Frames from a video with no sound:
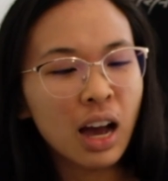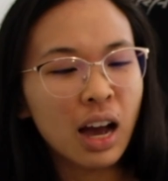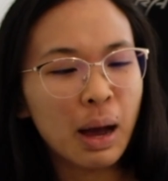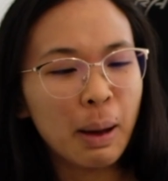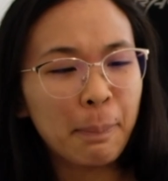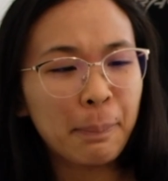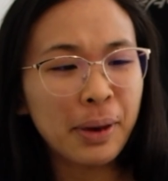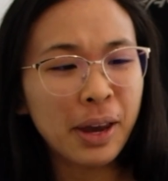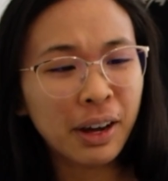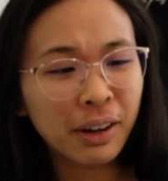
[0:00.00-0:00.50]

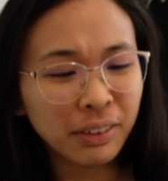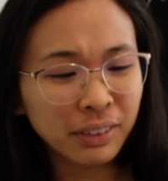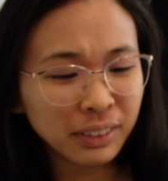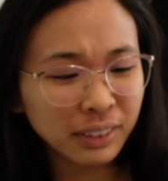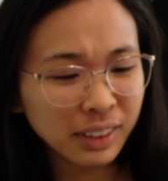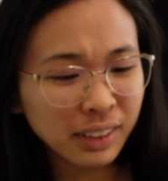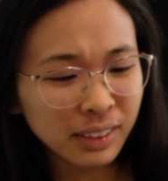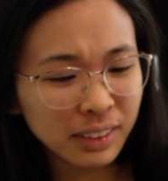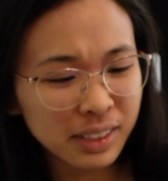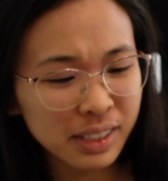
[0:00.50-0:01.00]

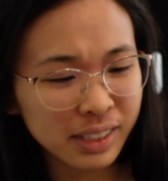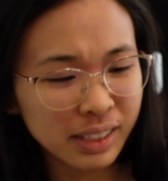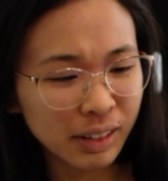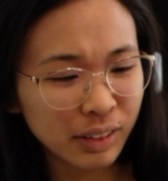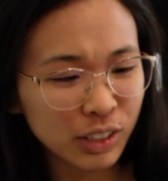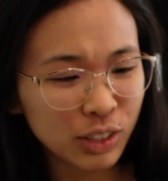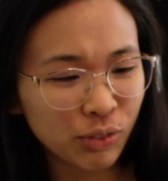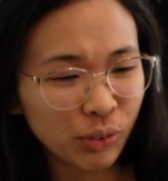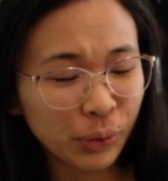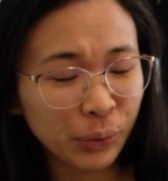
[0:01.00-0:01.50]
Apparently this
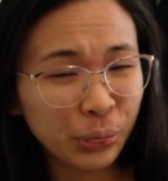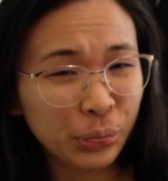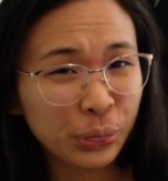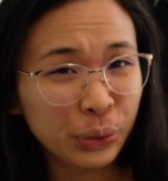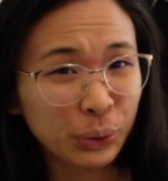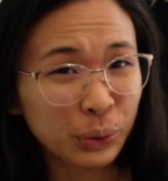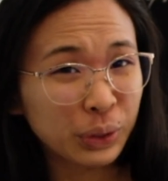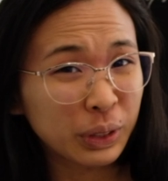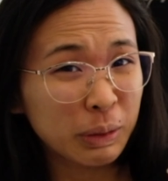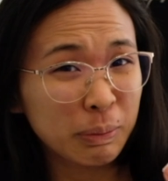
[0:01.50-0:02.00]
sells for
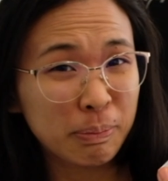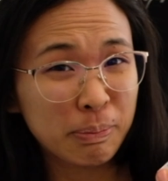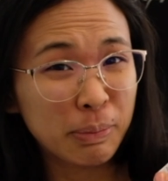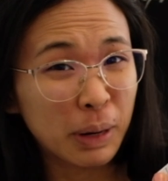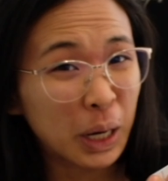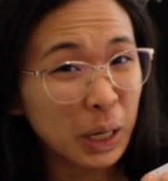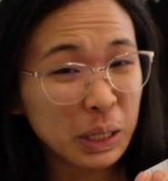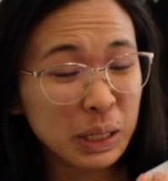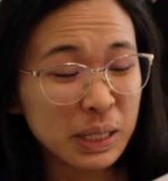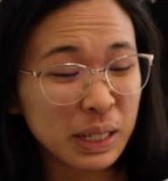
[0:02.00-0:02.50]
$30
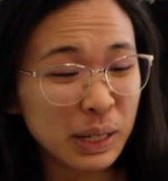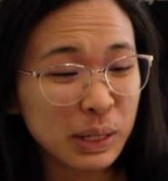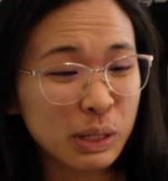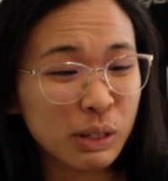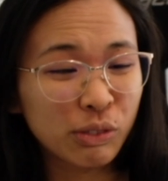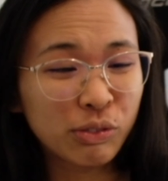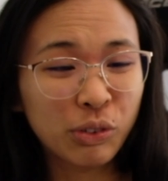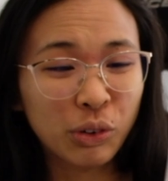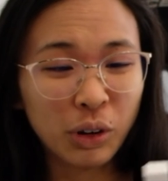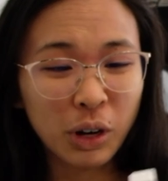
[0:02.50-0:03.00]
at
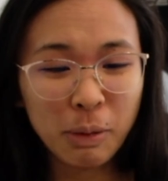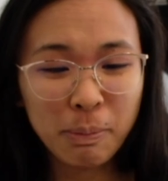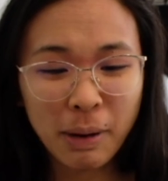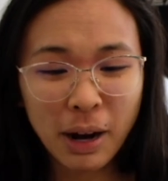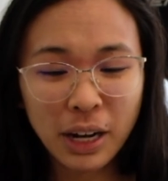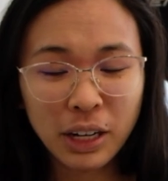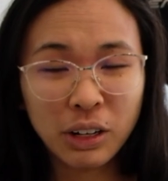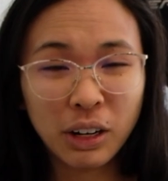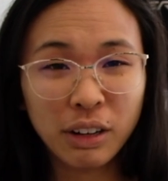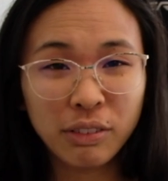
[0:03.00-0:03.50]
Sephora, but
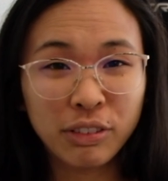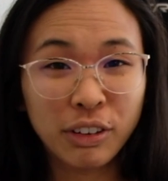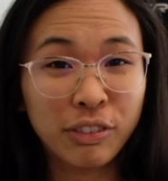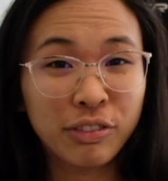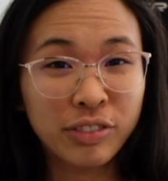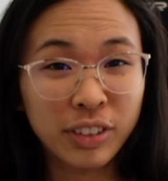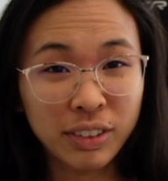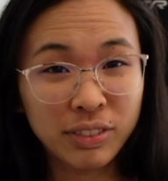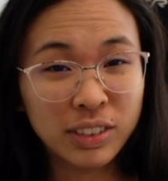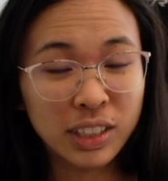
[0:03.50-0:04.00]
I got it for
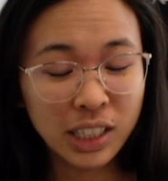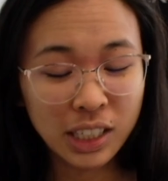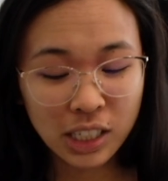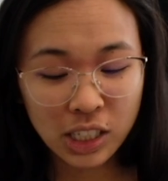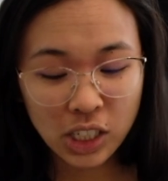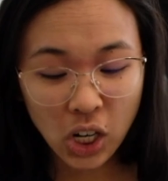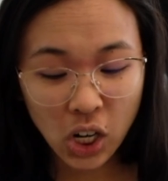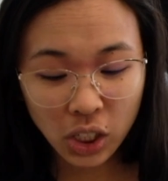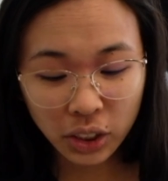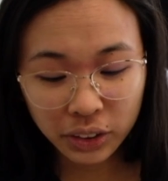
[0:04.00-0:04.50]

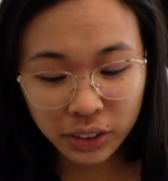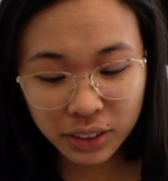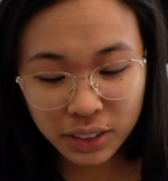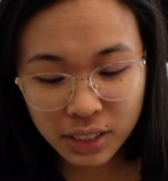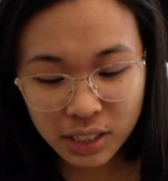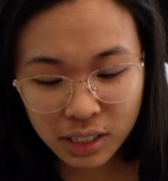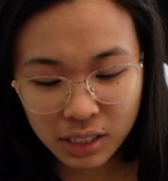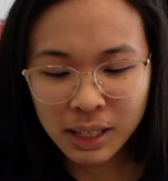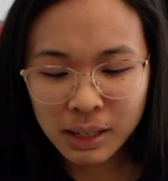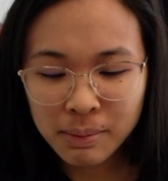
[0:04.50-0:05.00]
$15
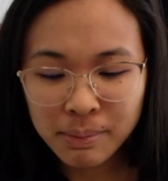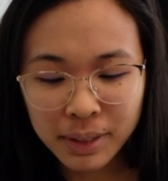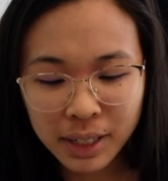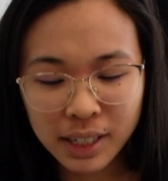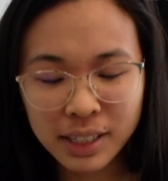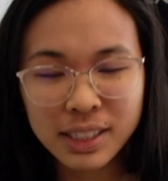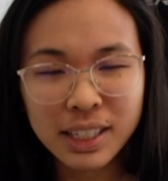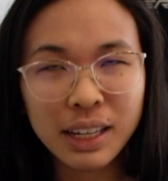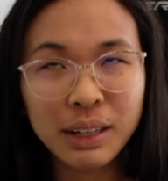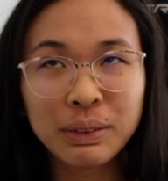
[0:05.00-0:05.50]

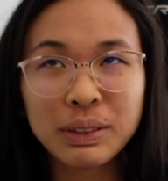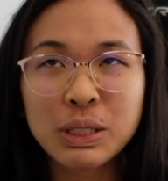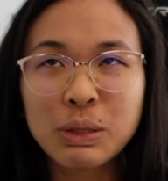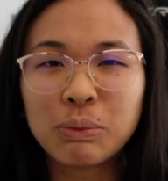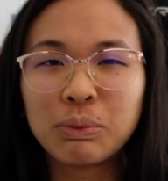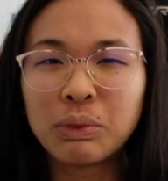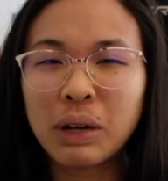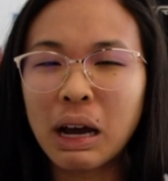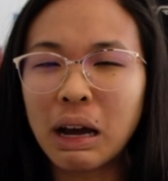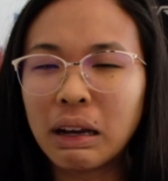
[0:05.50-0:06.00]
because it was
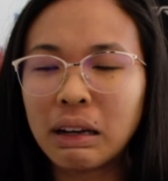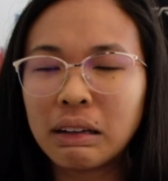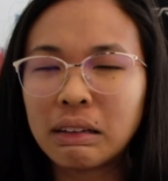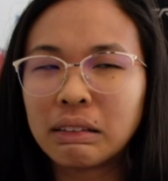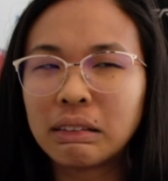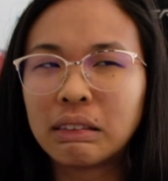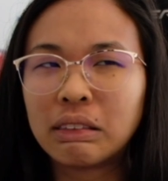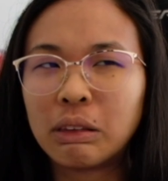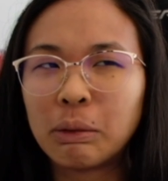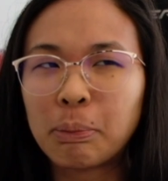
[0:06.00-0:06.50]
at
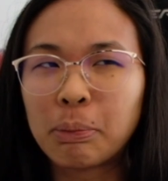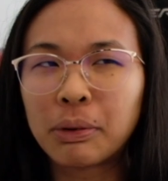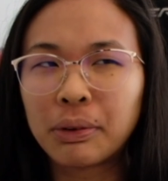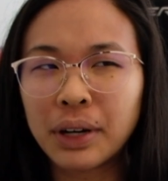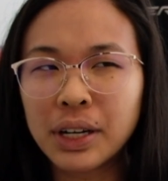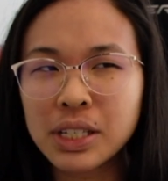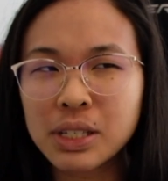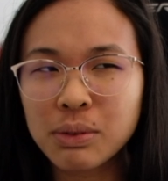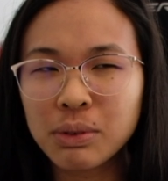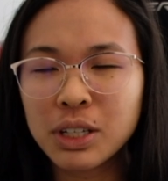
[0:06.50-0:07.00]
the
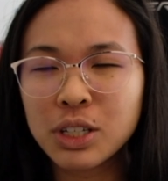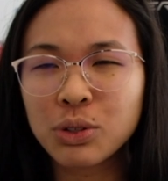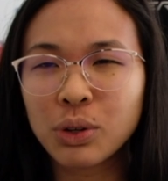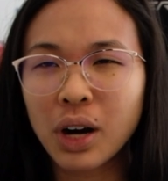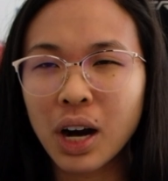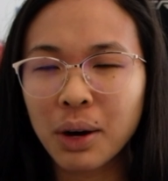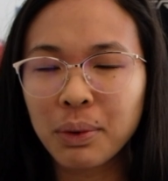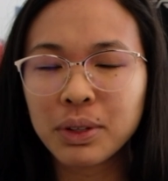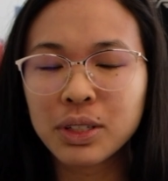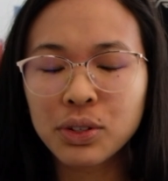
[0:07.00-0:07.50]
price range where
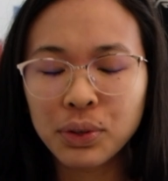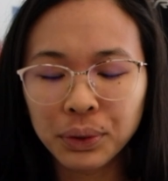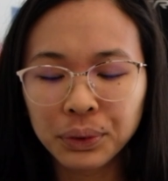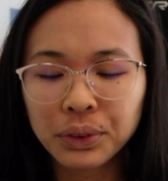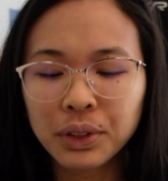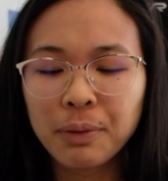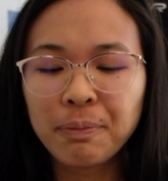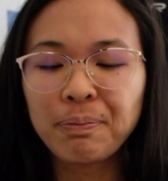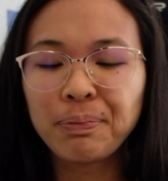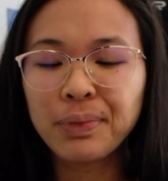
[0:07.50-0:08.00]
I would
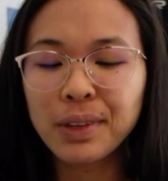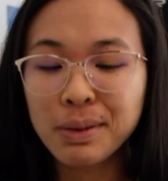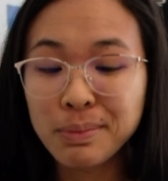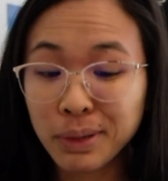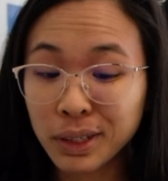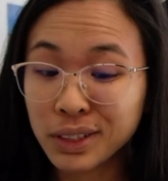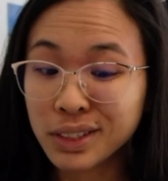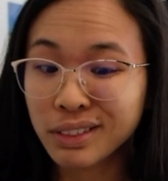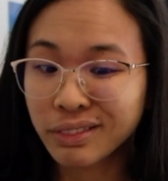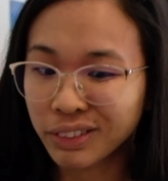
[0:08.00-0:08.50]
totally
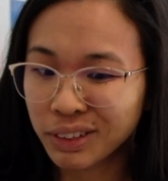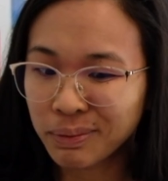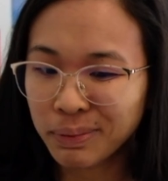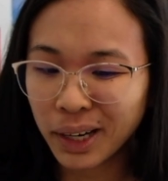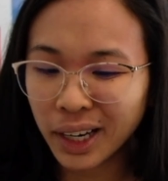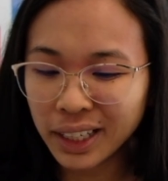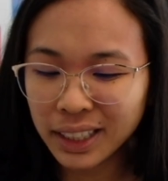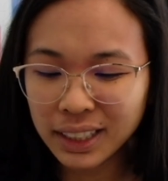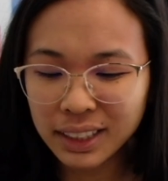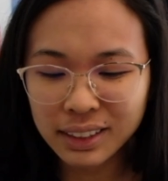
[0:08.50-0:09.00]
impulsively
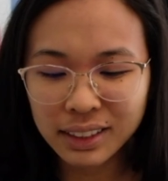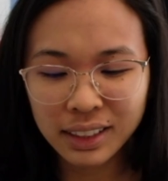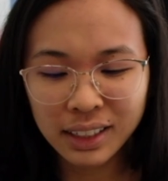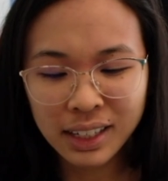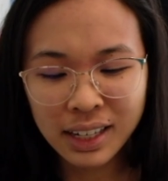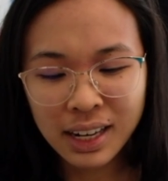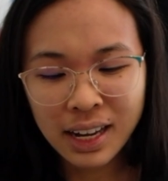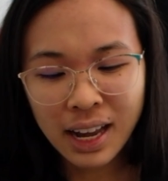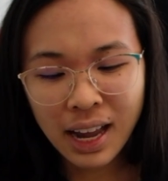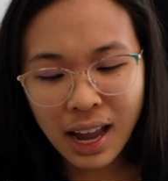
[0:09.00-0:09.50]
buy it.
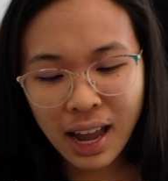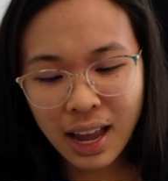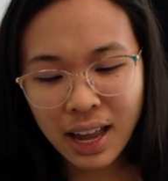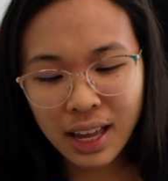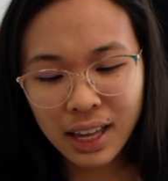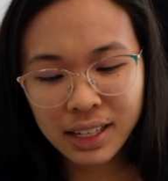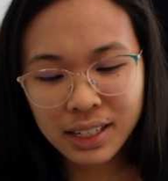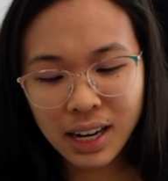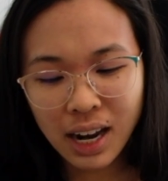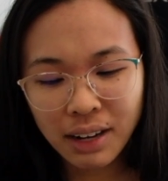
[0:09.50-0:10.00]

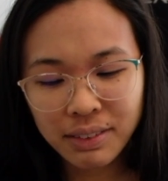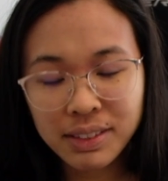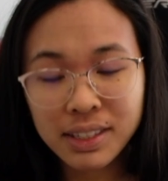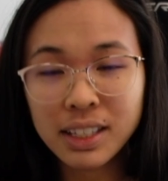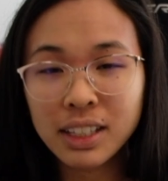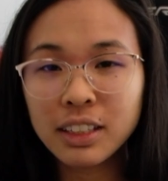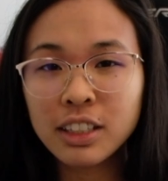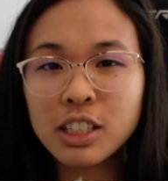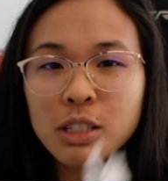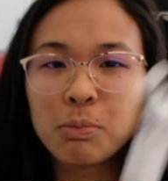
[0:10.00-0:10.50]
And I've
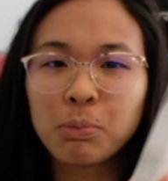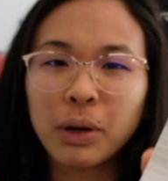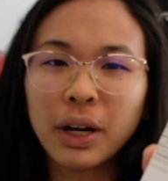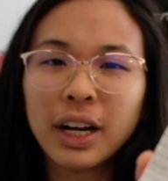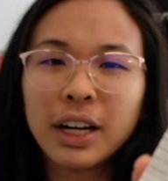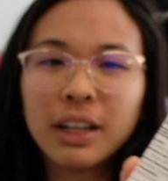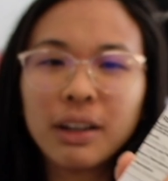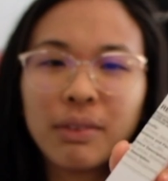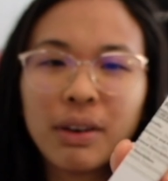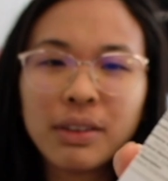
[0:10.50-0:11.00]
seen this
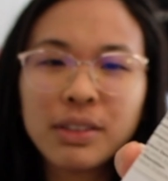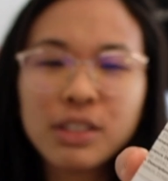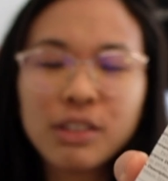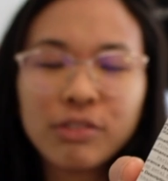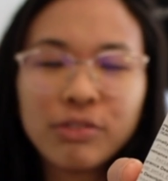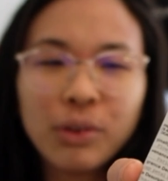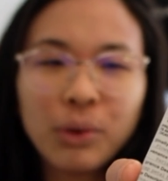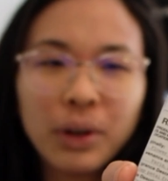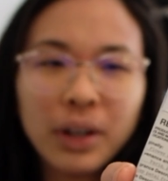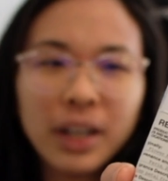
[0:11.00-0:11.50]
brand around
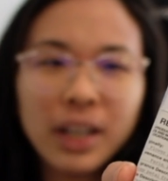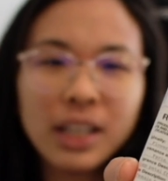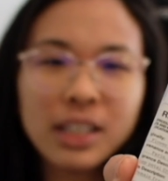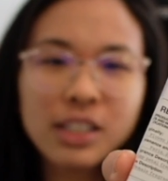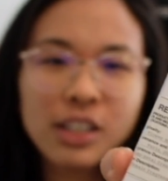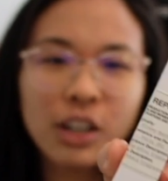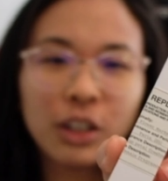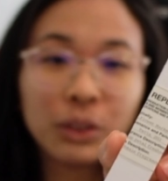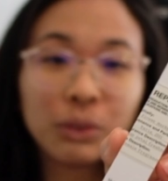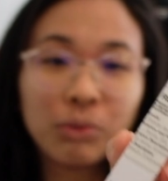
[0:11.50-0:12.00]
Sephora. It's
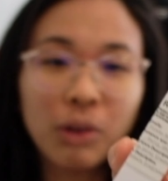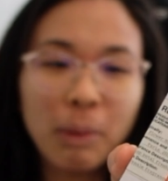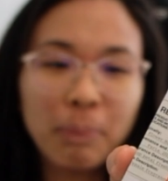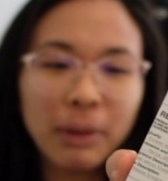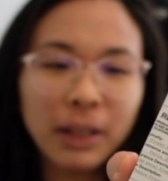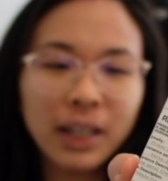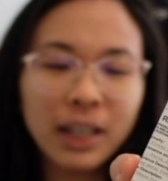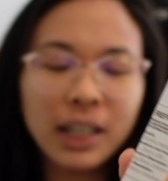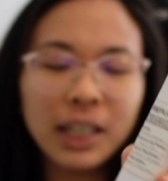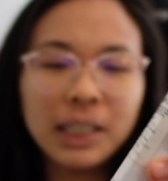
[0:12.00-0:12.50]
called
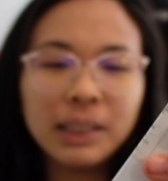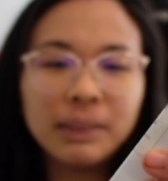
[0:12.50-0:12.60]
Replica.